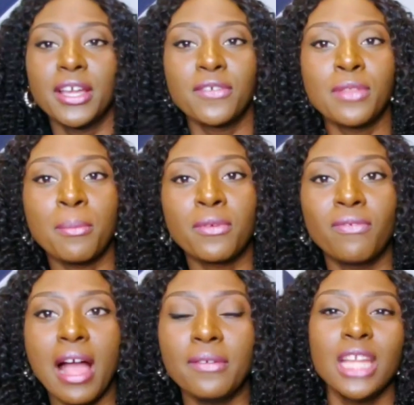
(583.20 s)
Number
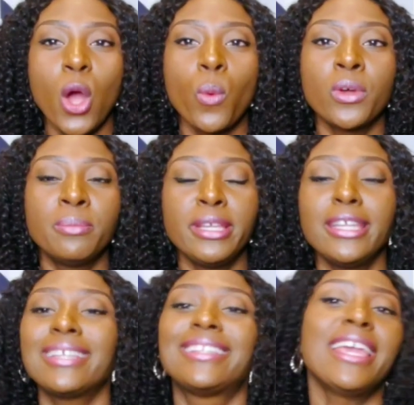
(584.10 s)
five thing would
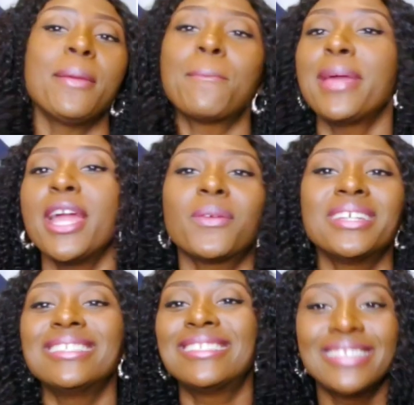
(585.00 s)
be get
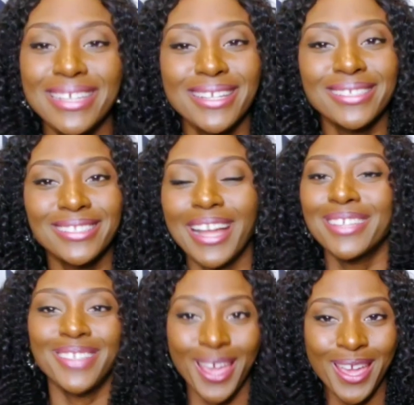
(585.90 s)
married, sis.
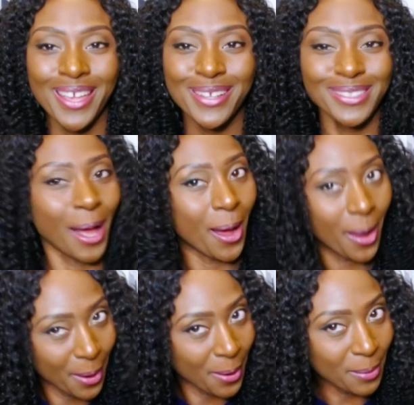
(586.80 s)
Yes,
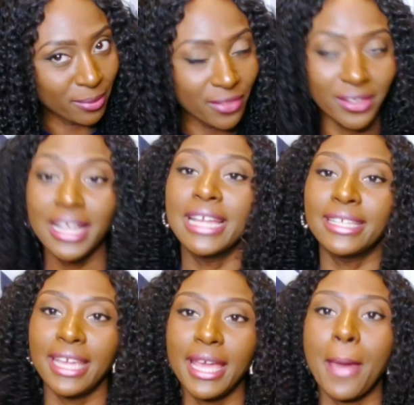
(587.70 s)
brother,
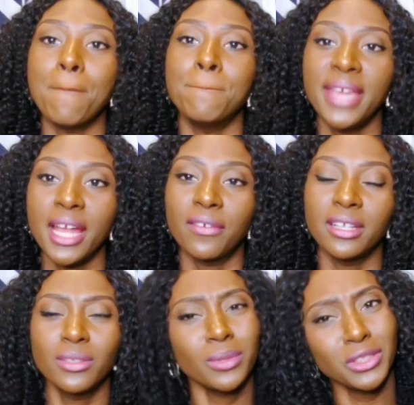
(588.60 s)
get
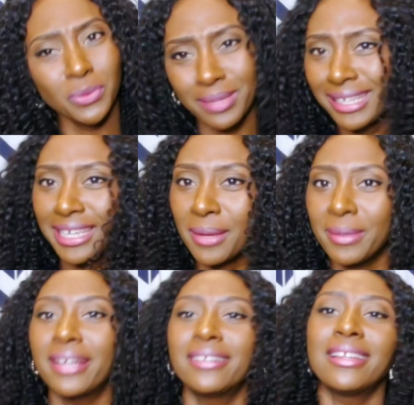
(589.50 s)
married. What you mean get
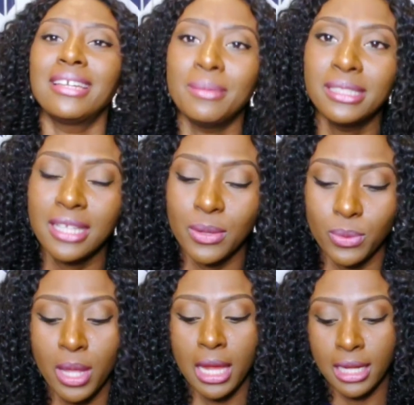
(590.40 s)
married? Let me tell
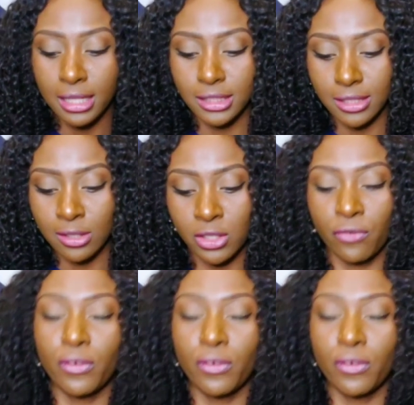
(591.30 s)
you. Let's turn to